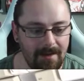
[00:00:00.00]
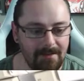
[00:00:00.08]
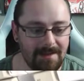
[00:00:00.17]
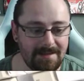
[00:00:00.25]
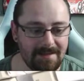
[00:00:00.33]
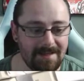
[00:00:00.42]

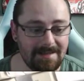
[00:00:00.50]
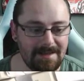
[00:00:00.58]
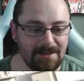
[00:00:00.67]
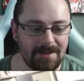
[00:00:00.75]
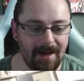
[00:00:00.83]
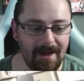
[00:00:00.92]
Is
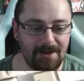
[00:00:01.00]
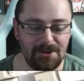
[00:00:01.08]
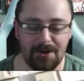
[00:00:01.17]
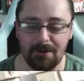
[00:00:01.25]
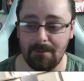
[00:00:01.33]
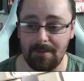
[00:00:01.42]
this hash
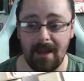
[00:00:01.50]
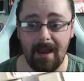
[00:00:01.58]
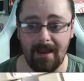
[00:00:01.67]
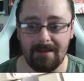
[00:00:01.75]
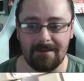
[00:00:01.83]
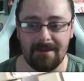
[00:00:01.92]
Europe?
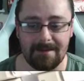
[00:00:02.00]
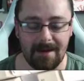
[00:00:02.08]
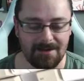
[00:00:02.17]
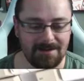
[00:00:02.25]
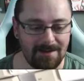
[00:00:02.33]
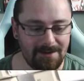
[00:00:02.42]
Yeah, it's
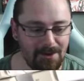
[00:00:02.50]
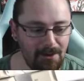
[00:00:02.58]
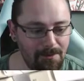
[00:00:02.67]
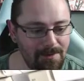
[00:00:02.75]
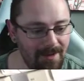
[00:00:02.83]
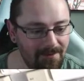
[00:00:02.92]
hashtag
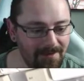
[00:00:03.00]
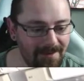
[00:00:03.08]
Europe now.